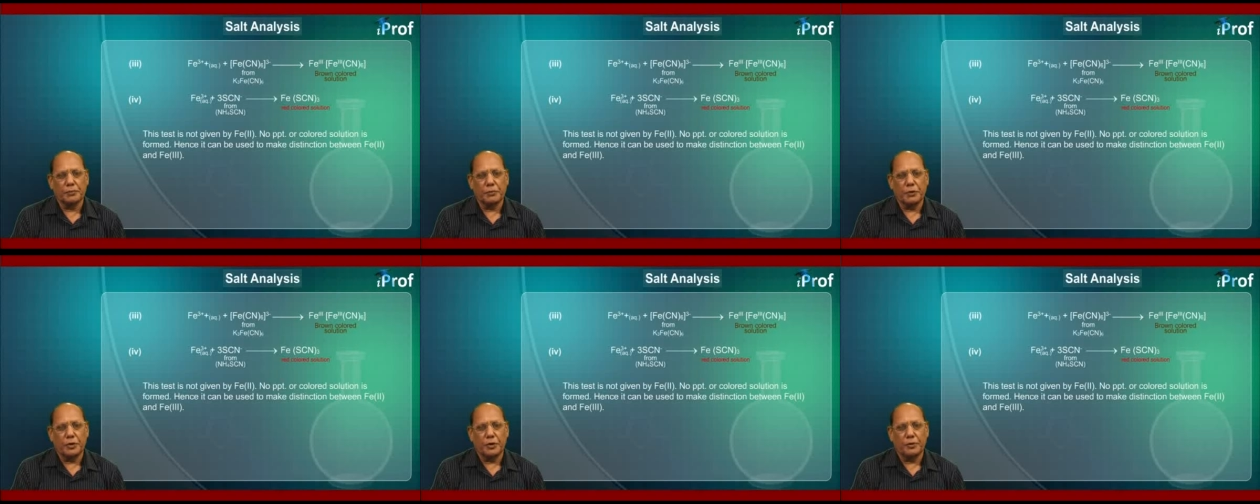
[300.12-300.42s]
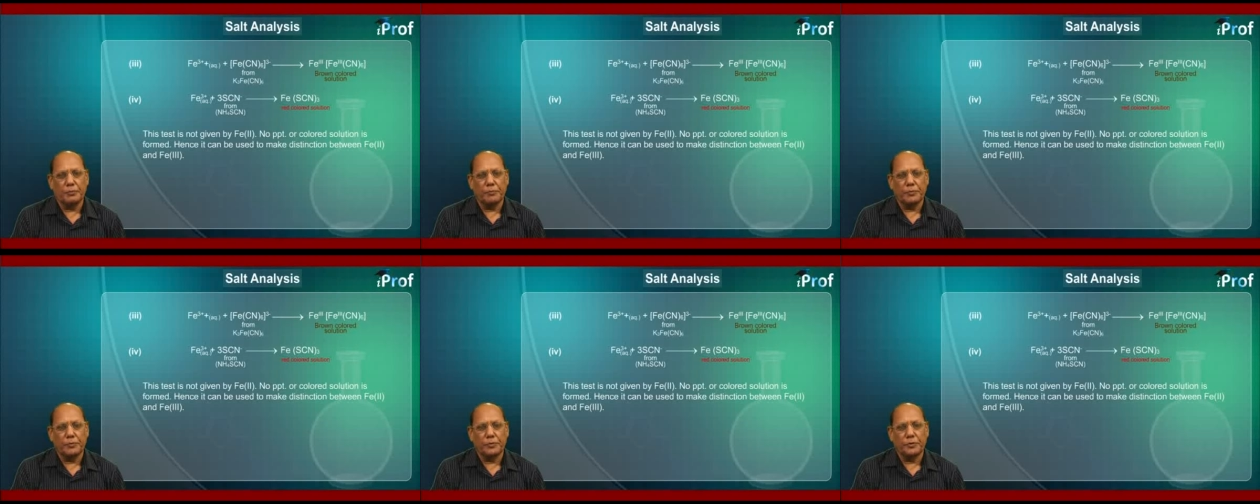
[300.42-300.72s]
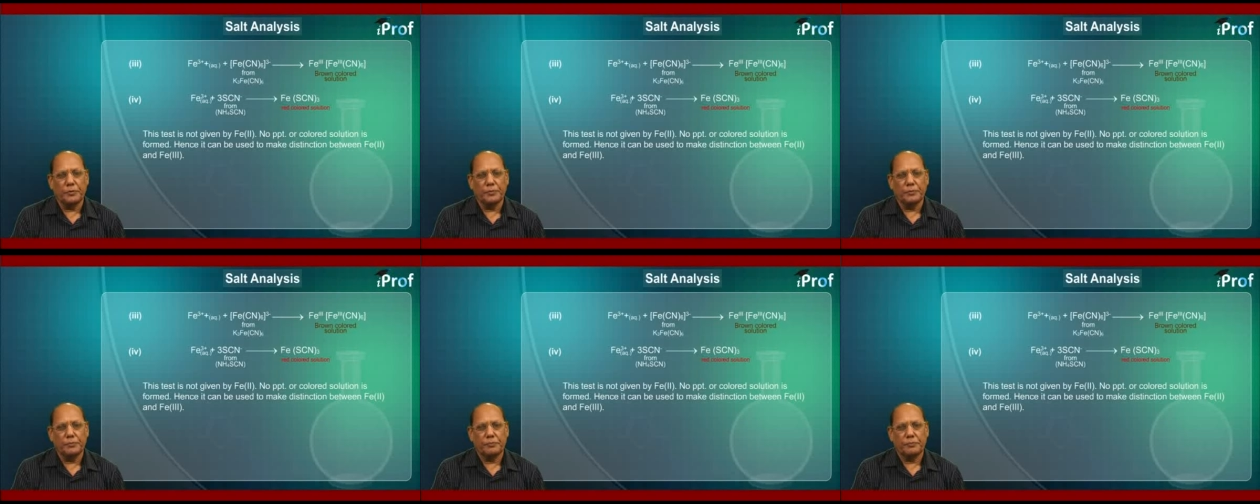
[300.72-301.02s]
is formed.
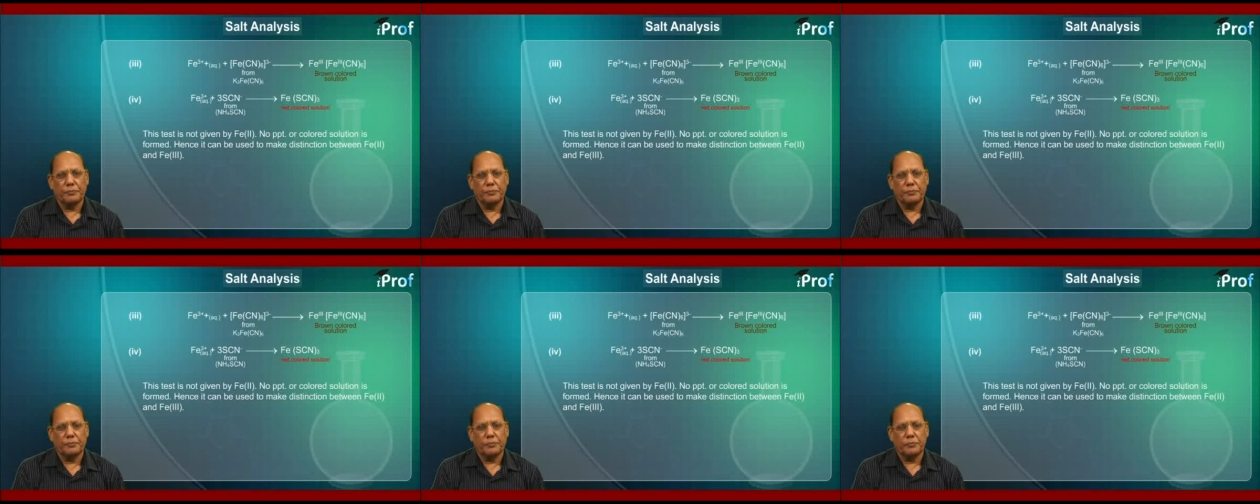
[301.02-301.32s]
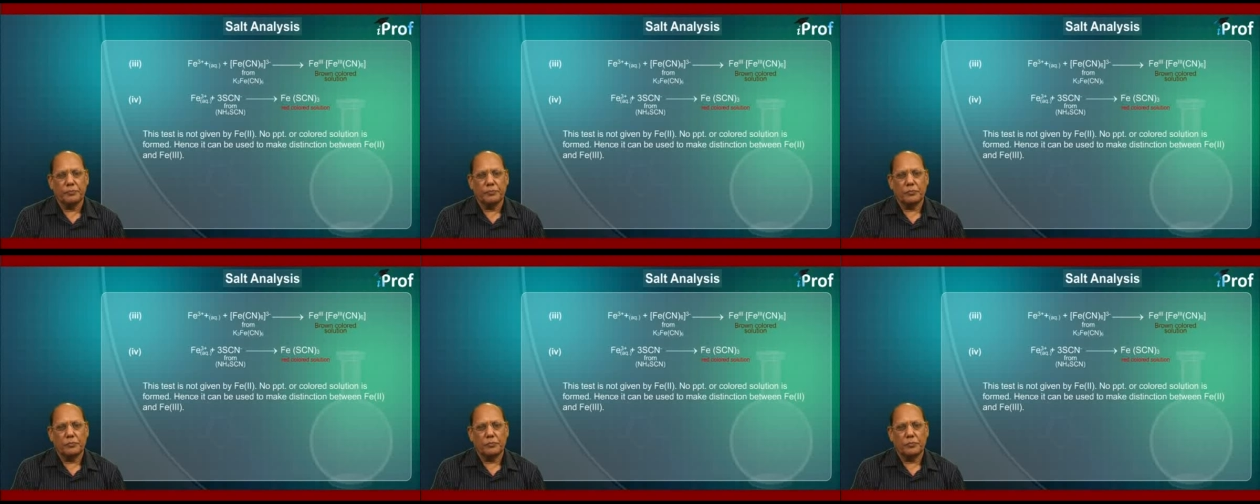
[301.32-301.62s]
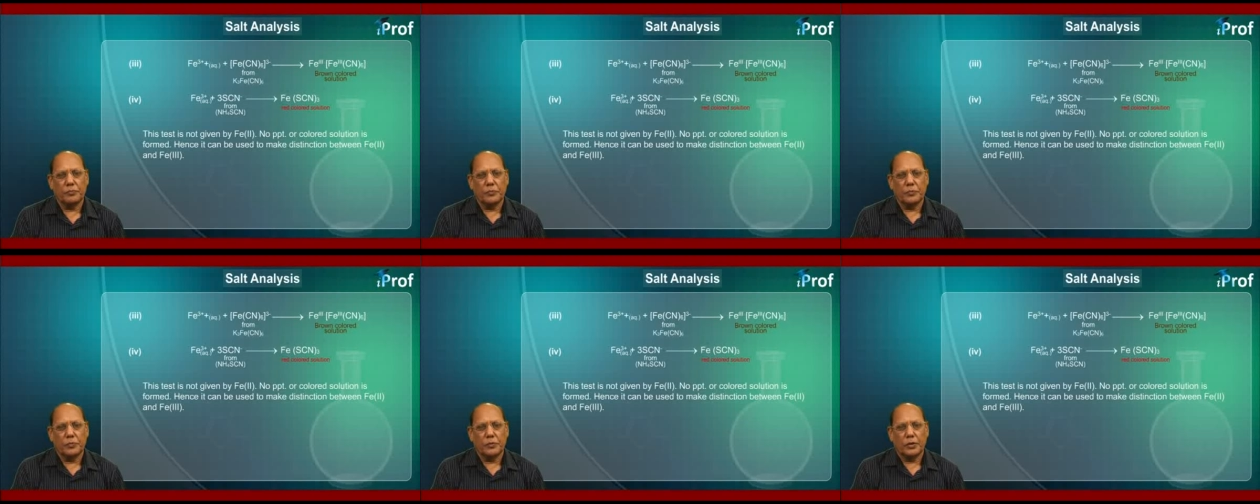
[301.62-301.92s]

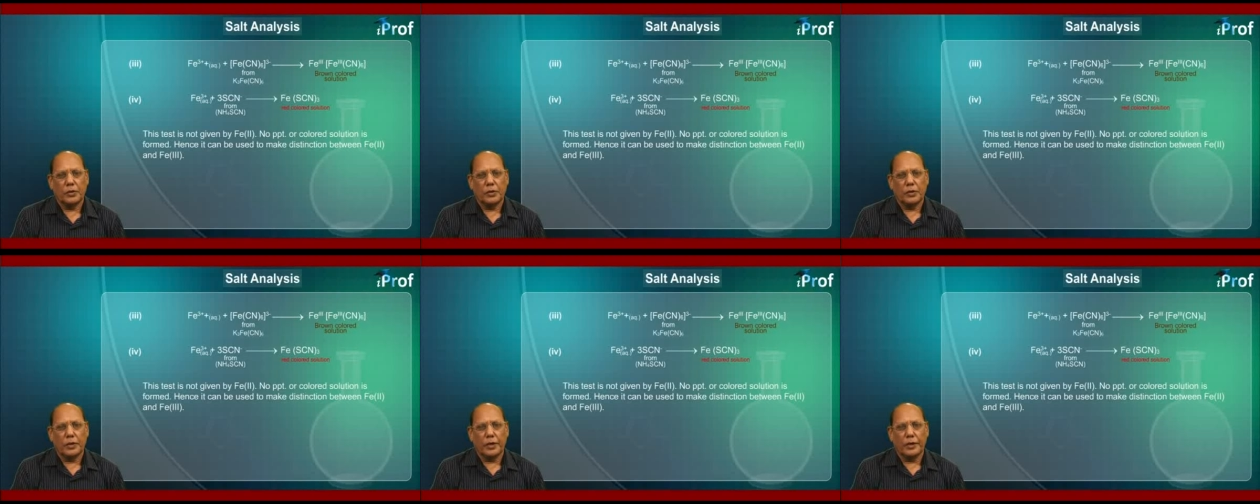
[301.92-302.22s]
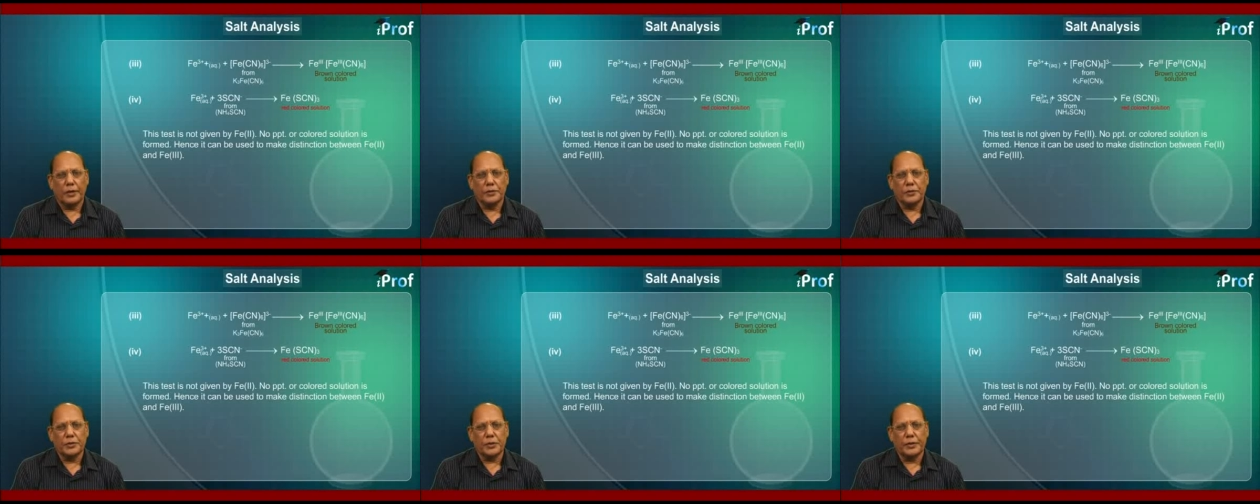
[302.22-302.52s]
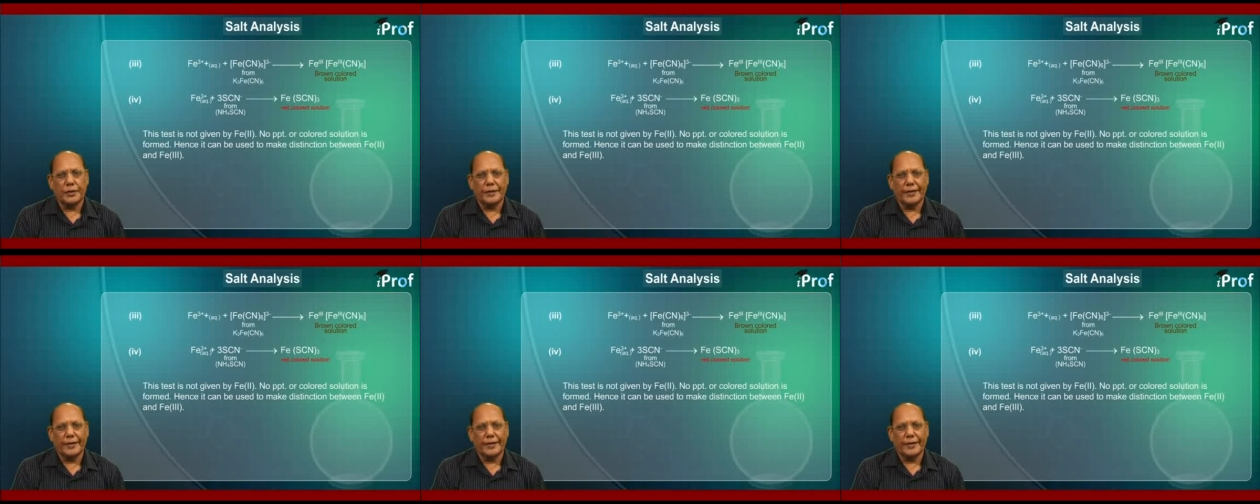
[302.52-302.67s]
Hence,